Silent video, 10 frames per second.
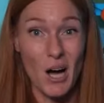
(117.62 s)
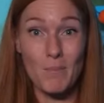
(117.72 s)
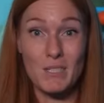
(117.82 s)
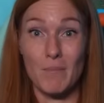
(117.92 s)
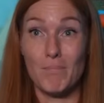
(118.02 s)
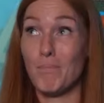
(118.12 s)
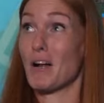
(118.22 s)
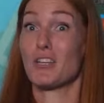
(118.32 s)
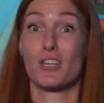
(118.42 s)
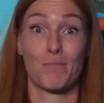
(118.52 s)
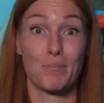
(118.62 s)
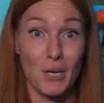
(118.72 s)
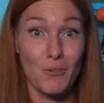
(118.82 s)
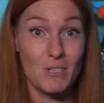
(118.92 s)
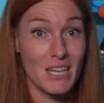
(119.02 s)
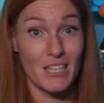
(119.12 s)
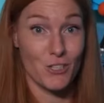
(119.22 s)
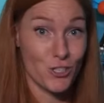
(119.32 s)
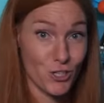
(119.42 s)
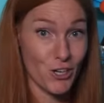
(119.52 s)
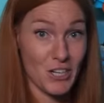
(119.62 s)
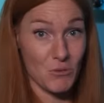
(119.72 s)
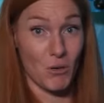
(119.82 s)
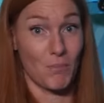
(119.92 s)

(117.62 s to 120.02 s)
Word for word: dumped a bunch of protein and sugar into